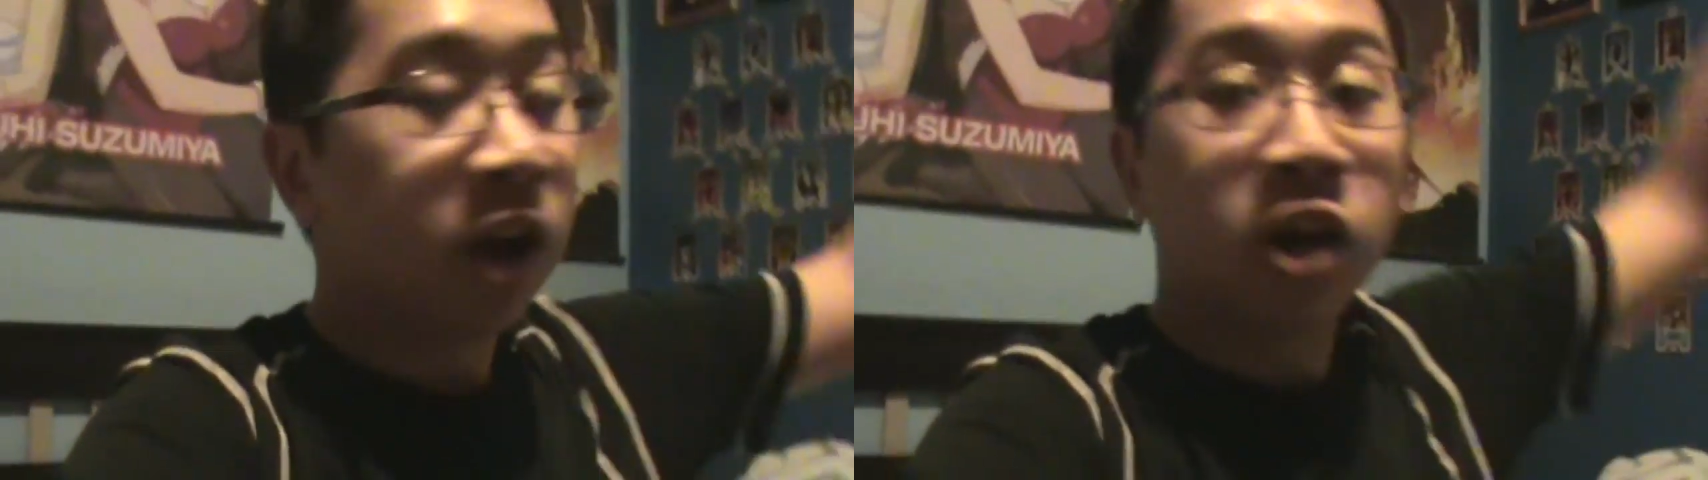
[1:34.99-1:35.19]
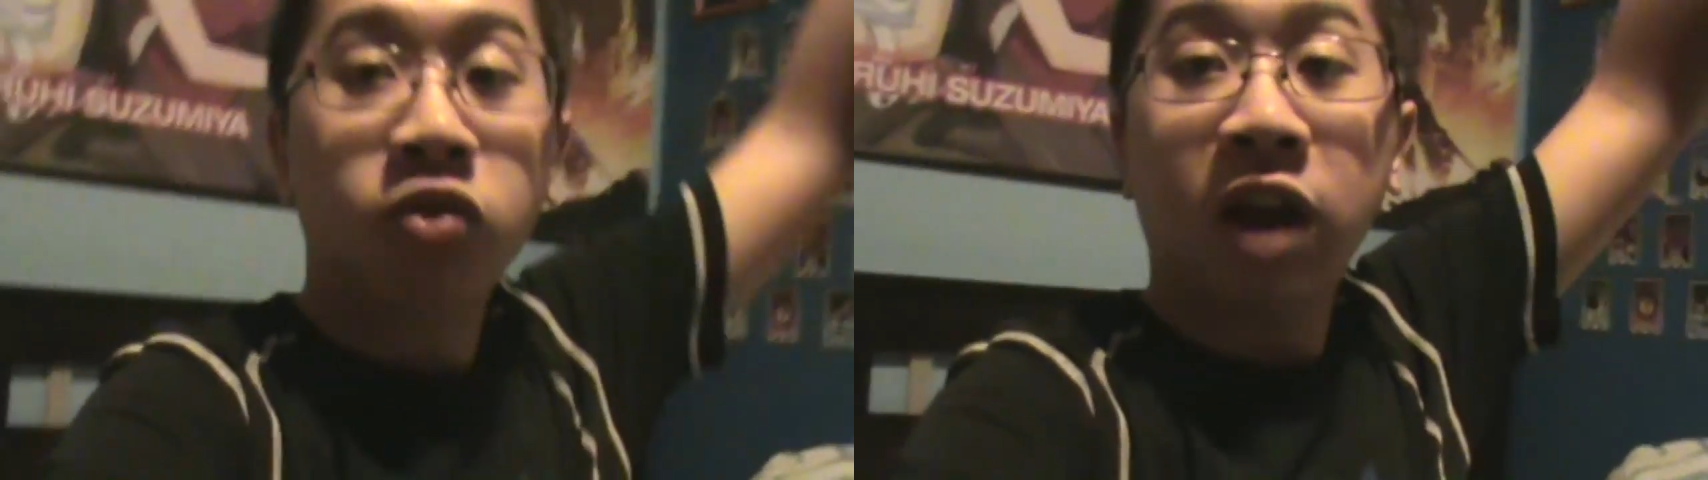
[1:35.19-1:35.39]

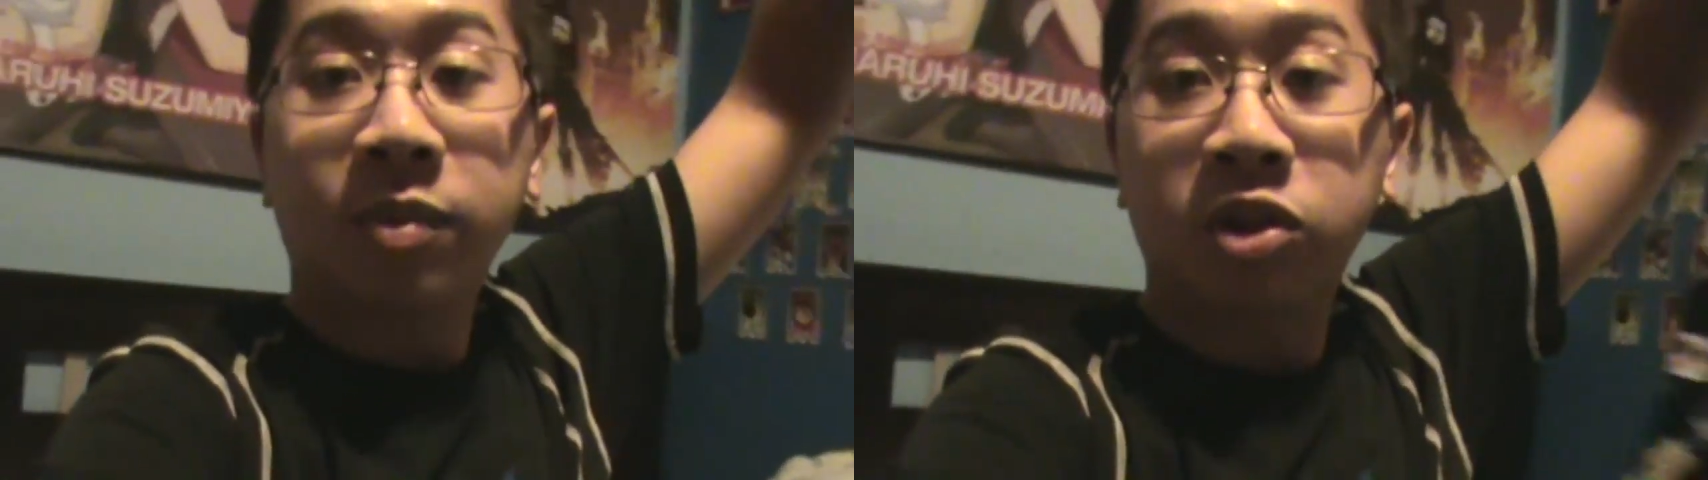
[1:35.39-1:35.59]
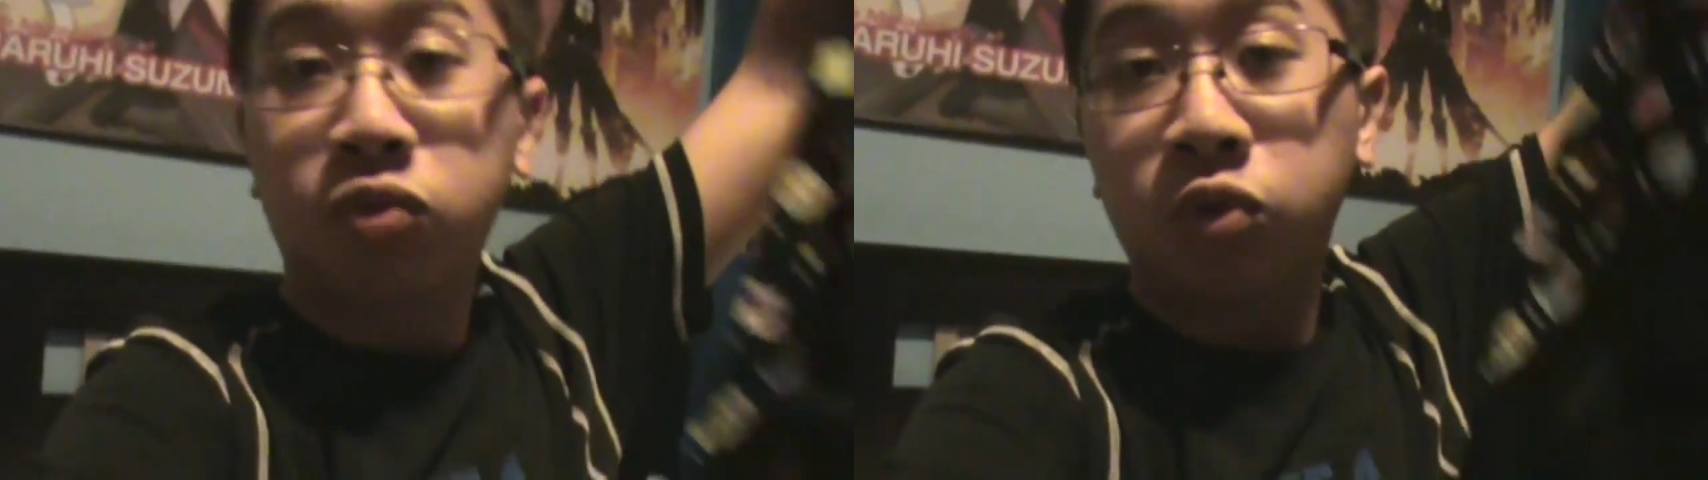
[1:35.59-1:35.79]
grab
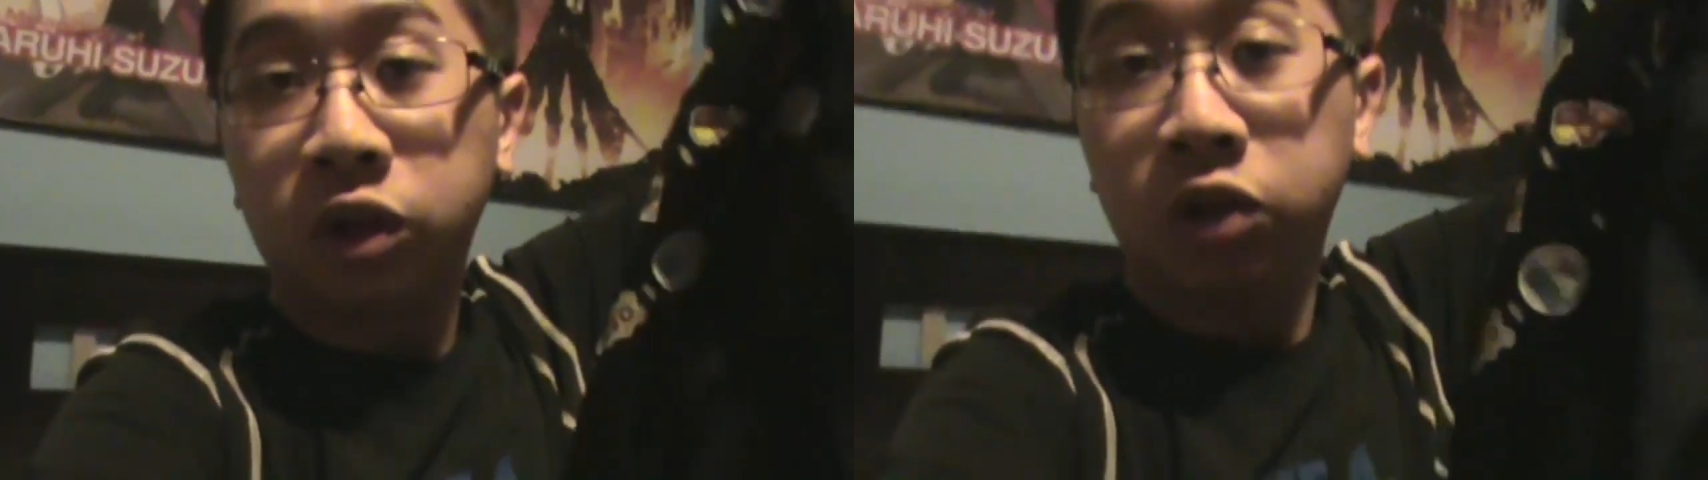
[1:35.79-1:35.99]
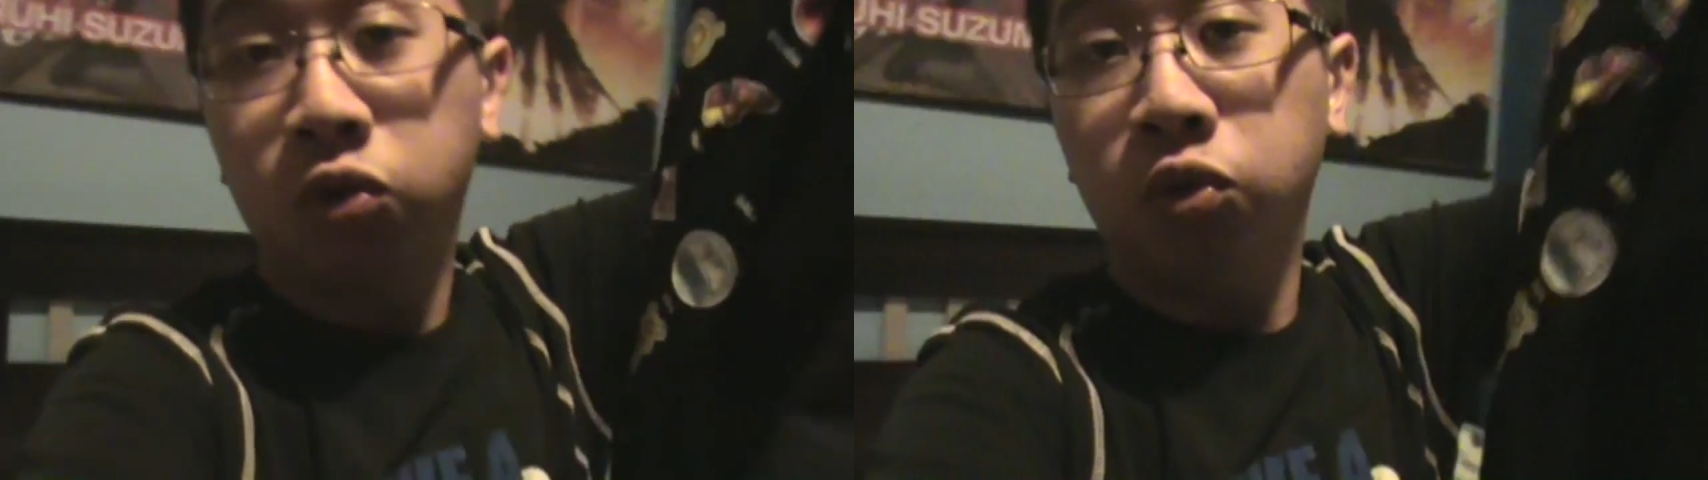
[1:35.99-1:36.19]
this
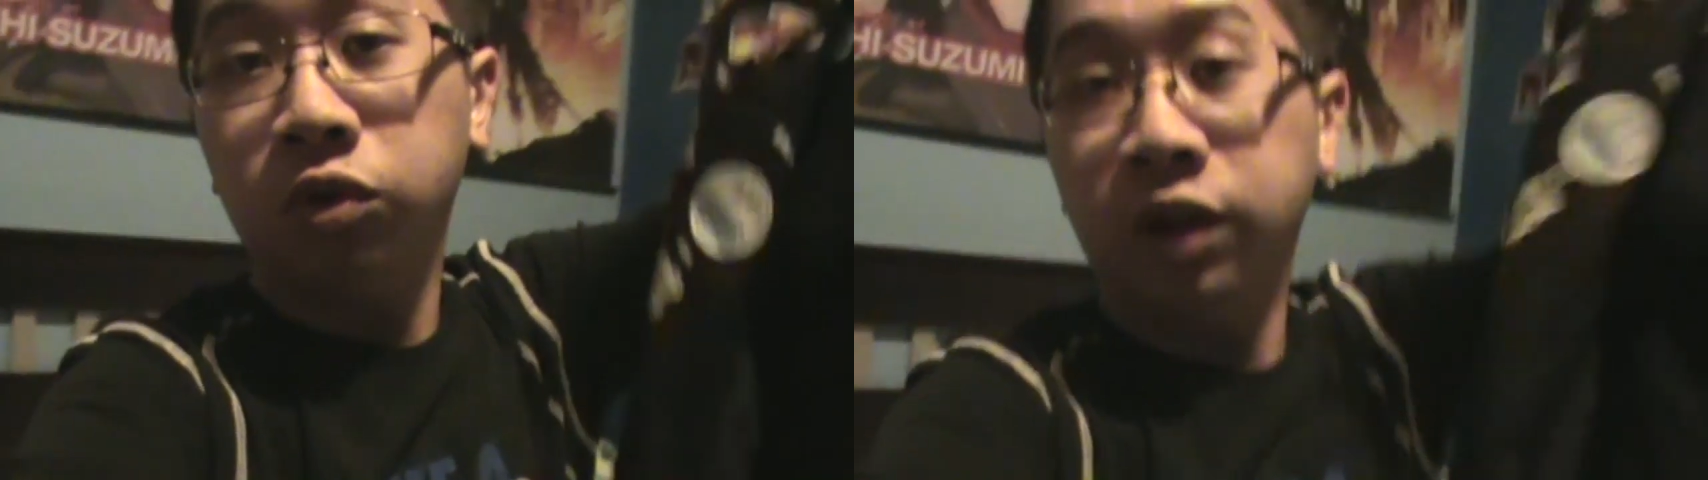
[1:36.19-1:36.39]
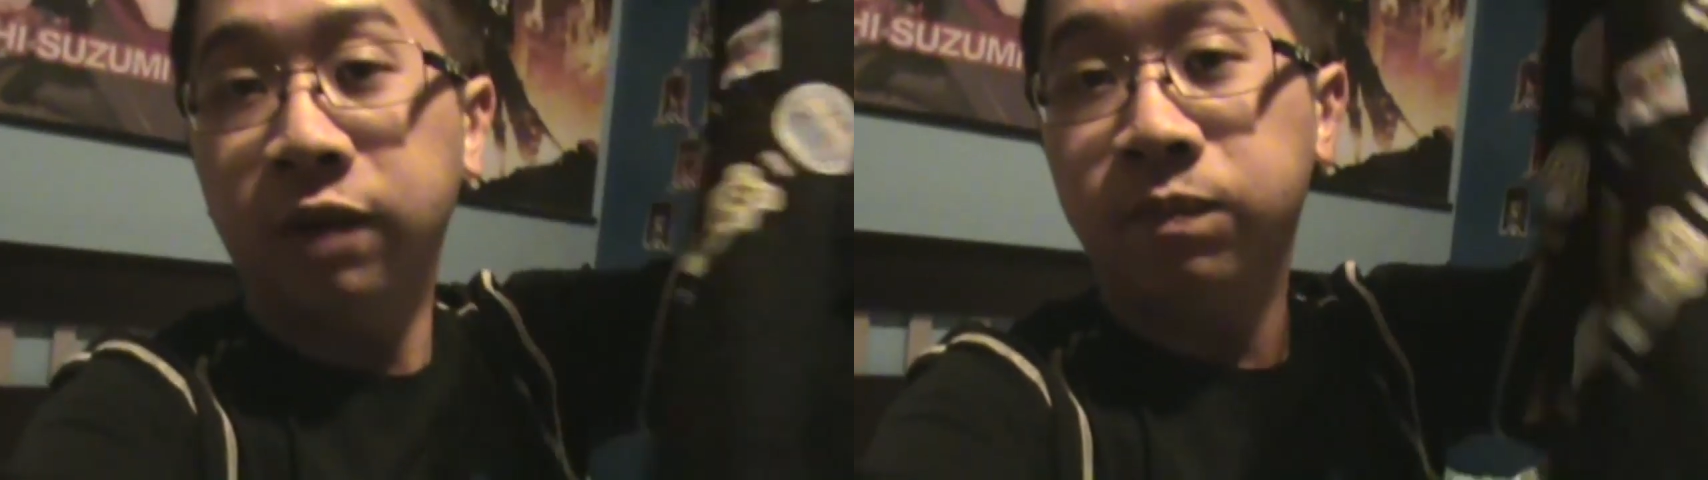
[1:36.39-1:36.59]
really
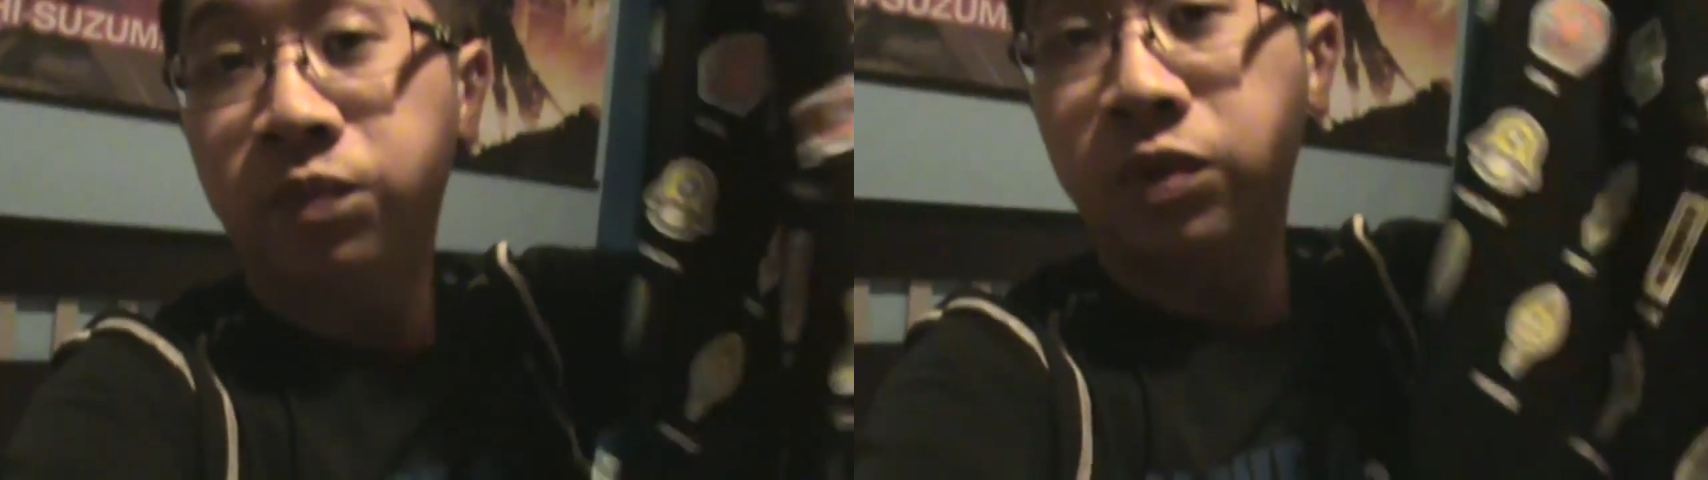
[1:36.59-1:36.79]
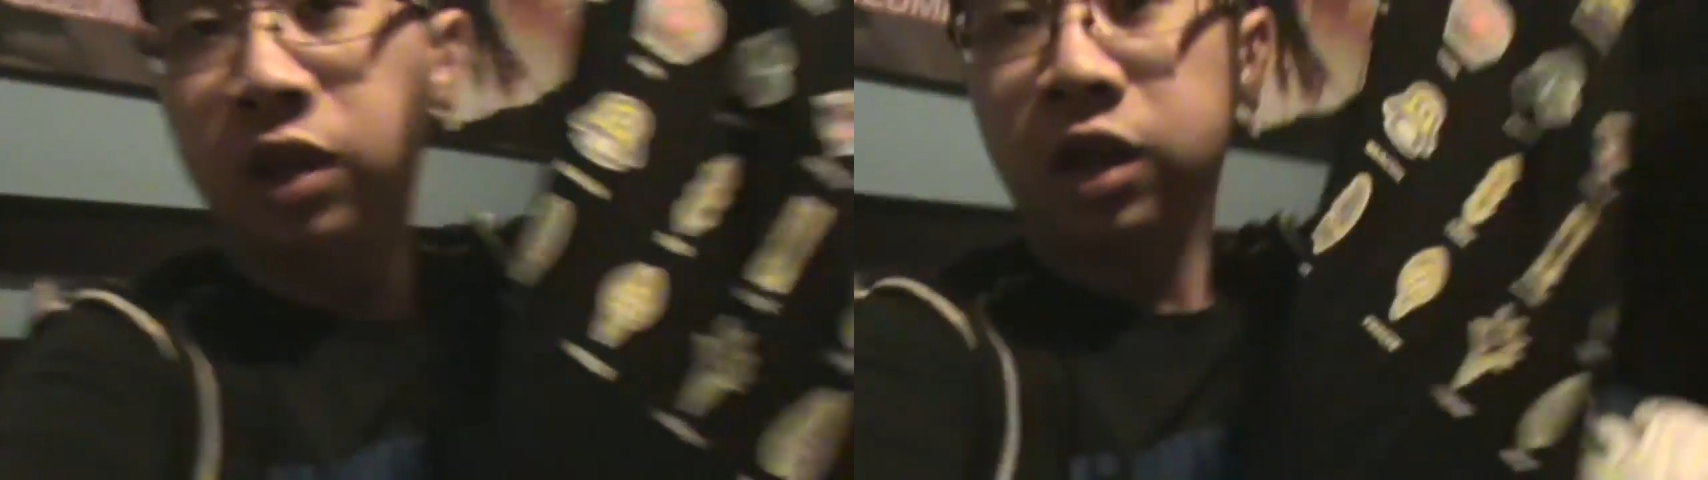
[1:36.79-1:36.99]
cool um,